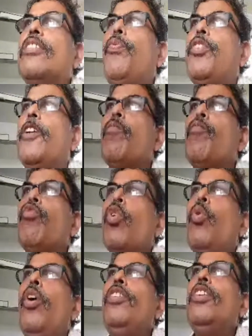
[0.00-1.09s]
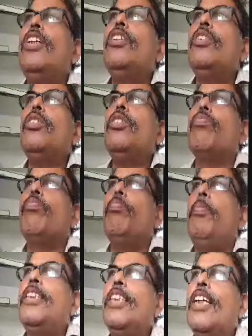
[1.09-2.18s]
shifting when the
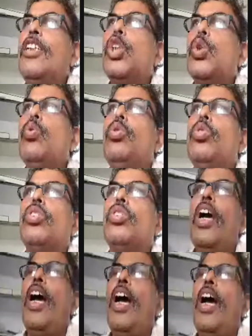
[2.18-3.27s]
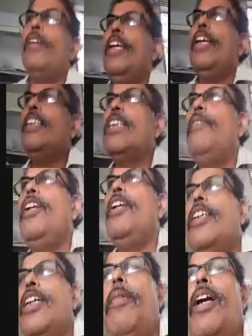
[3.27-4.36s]
basically students have the less
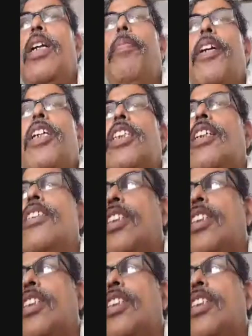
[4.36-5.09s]
ability in multiplication and